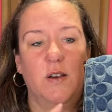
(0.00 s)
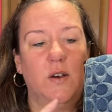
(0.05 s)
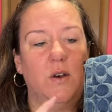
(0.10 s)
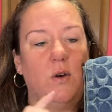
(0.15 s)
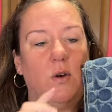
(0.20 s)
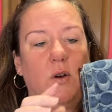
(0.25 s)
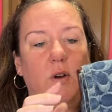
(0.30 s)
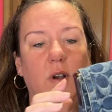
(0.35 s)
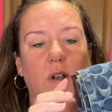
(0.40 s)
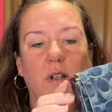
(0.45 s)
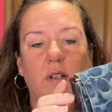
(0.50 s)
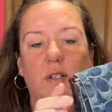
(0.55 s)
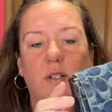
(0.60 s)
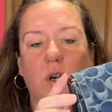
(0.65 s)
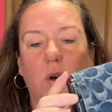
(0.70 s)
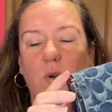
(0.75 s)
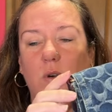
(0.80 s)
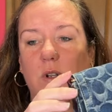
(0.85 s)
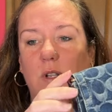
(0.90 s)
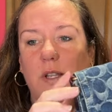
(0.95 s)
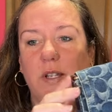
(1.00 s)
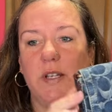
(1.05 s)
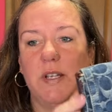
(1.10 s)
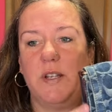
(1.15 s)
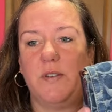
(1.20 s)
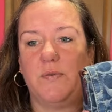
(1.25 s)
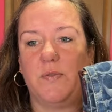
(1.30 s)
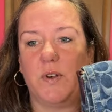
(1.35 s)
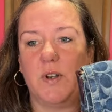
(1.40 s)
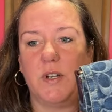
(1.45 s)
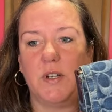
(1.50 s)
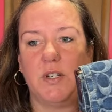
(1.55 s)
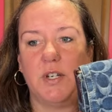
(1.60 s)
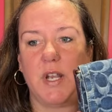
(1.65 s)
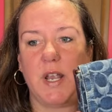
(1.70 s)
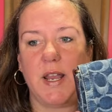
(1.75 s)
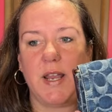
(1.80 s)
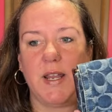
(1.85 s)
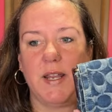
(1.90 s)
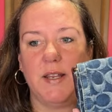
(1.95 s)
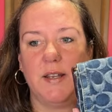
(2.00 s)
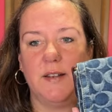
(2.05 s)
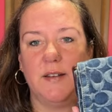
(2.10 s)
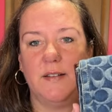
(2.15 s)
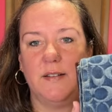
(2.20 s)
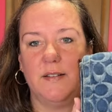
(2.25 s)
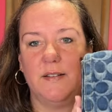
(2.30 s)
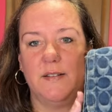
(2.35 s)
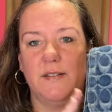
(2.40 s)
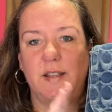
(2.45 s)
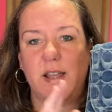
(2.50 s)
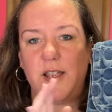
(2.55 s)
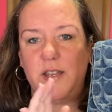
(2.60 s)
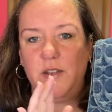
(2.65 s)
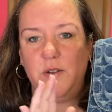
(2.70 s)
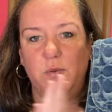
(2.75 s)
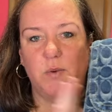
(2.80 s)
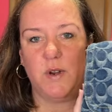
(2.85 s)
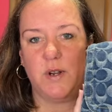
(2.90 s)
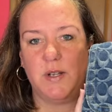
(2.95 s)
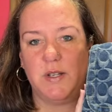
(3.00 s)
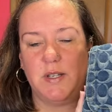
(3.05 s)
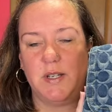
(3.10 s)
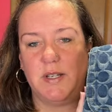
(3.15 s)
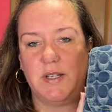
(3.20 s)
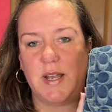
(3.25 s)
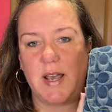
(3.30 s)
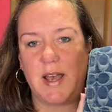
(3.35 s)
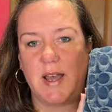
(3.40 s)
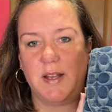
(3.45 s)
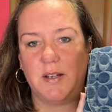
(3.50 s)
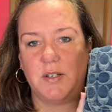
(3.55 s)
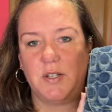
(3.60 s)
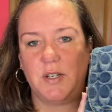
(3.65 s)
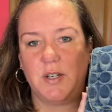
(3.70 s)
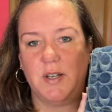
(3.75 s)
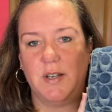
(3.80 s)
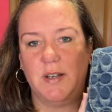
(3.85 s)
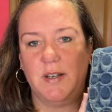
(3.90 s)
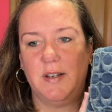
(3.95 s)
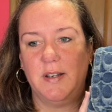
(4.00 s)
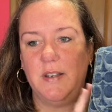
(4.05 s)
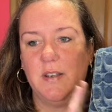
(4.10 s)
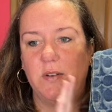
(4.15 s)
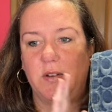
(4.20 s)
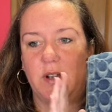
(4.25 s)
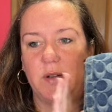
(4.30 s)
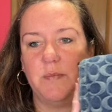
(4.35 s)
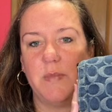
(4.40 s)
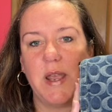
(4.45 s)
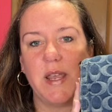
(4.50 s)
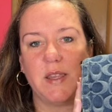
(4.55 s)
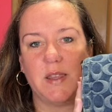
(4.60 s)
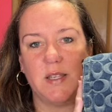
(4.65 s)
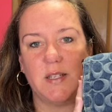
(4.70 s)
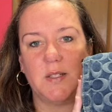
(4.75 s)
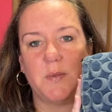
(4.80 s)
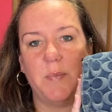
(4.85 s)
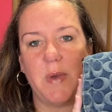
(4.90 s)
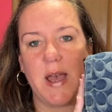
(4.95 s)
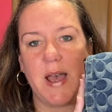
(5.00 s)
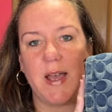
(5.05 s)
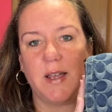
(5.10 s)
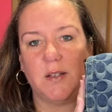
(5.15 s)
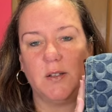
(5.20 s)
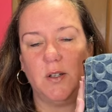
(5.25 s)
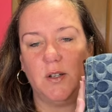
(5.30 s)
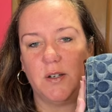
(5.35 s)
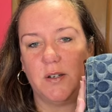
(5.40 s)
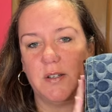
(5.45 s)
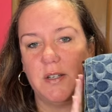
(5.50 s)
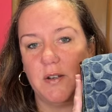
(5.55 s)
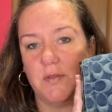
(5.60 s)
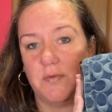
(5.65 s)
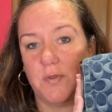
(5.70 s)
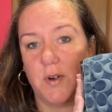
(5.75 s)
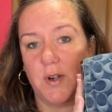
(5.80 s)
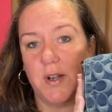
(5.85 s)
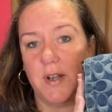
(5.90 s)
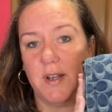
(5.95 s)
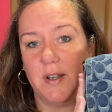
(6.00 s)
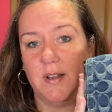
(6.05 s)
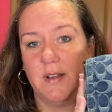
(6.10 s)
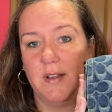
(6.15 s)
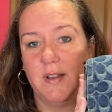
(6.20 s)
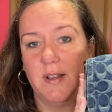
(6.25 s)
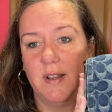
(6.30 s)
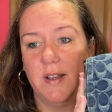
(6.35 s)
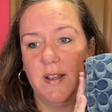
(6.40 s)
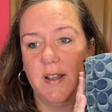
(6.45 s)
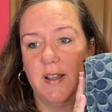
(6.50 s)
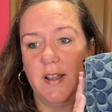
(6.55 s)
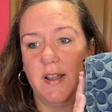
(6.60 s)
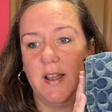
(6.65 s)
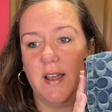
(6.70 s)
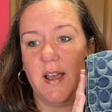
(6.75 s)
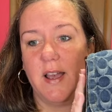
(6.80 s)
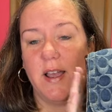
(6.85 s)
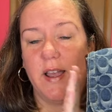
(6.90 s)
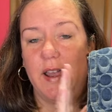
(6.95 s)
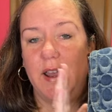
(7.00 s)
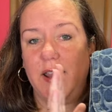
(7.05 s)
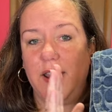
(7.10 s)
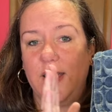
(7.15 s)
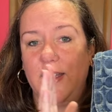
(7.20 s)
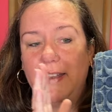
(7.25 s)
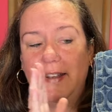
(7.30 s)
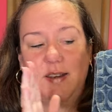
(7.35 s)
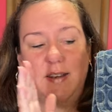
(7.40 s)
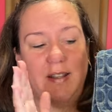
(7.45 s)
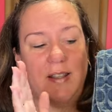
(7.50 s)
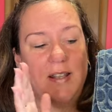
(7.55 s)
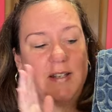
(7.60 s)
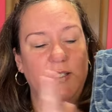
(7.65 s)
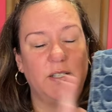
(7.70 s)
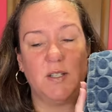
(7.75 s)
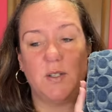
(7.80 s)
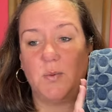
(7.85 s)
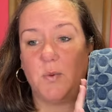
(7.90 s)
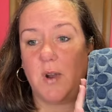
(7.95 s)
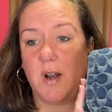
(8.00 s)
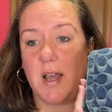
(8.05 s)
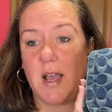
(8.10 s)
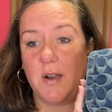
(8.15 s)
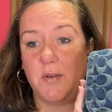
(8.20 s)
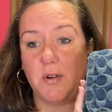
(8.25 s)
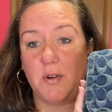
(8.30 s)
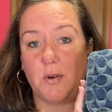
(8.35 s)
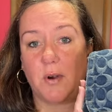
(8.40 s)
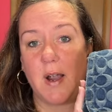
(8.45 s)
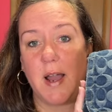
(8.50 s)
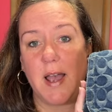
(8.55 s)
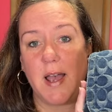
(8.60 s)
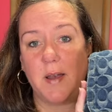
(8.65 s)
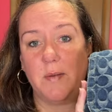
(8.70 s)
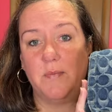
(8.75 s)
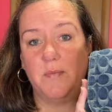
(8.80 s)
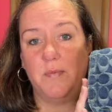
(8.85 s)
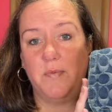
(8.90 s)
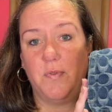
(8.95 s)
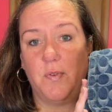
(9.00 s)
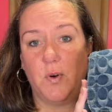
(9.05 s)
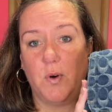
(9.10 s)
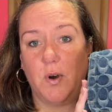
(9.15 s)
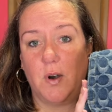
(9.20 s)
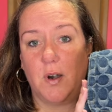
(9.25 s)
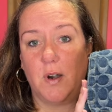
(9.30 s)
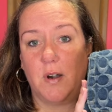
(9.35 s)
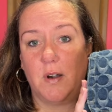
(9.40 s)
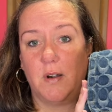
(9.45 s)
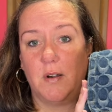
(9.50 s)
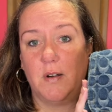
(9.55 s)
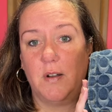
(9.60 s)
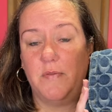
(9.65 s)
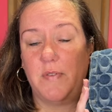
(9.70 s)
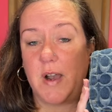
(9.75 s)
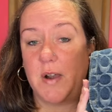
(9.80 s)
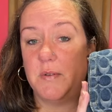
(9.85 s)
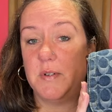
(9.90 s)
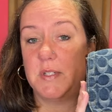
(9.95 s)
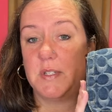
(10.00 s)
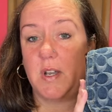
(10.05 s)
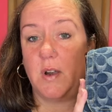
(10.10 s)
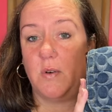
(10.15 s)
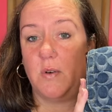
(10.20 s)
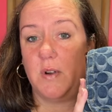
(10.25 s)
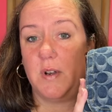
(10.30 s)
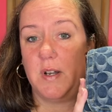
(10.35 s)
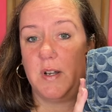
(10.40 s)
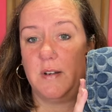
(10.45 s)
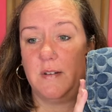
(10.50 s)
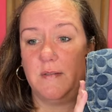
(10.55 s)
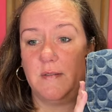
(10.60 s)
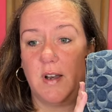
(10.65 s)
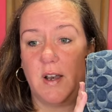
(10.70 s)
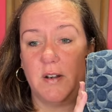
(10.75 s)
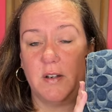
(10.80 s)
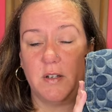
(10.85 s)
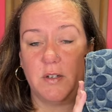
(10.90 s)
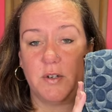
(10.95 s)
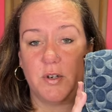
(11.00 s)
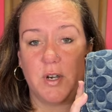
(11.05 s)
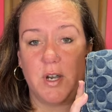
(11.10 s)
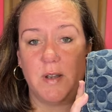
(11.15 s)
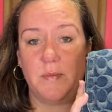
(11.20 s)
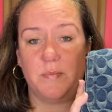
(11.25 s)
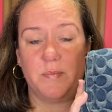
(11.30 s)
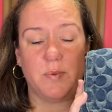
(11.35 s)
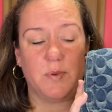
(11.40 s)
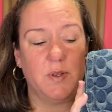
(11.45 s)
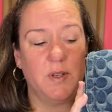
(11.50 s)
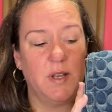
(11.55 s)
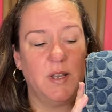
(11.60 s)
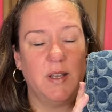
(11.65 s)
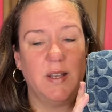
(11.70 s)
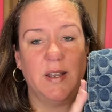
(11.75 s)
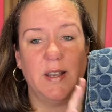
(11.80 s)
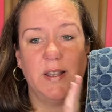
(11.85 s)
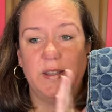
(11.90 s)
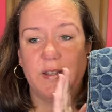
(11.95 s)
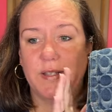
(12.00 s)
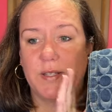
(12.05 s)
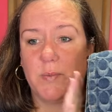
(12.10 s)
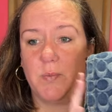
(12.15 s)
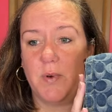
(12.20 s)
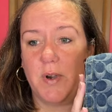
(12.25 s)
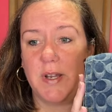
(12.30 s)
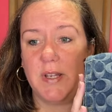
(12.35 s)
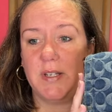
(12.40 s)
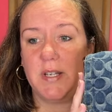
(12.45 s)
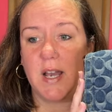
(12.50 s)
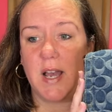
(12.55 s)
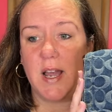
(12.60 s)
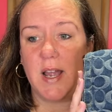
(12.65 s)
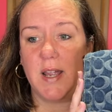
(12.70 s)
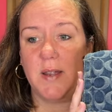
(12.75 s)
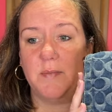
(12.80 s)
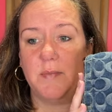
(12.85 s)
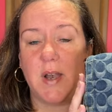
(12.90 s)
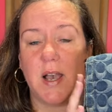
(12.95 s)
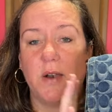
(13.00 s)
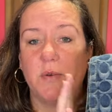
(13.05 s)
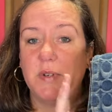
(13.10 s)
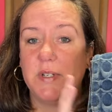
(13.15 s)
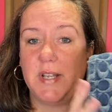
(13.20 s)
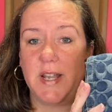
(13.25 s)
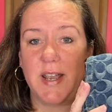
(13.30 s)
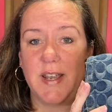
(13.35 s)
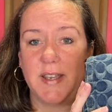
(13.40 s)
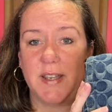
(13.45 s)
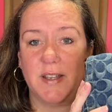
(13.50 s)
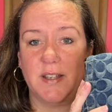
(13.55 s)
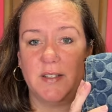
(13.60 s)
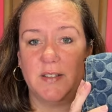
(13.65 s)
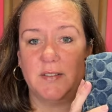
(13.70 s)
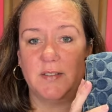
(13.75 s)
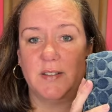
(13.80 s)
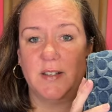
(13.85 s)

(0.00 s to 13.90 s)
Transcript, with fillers: or a totally different chain that you want to detach. And you can make this bag look different. And this is what I would grab for if I was going on a trip in the springtime, I would take it.